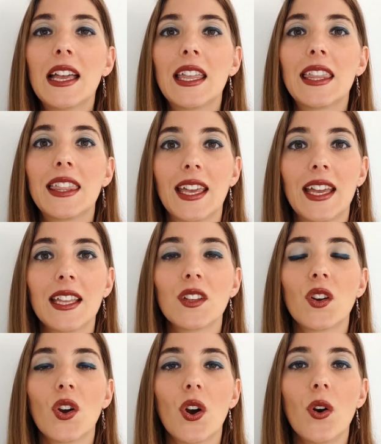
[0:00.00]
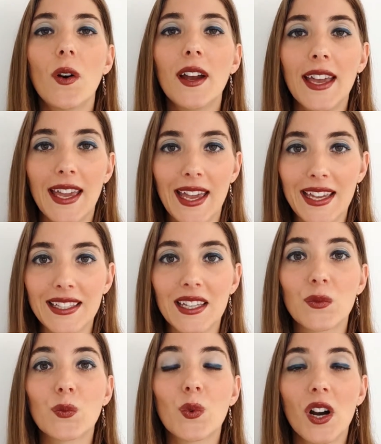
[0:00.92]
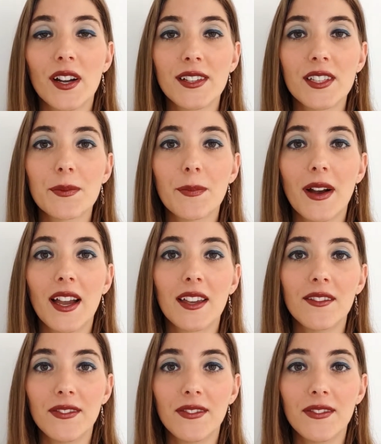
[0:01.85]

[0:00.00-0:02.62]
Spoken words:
then go ahead and watch my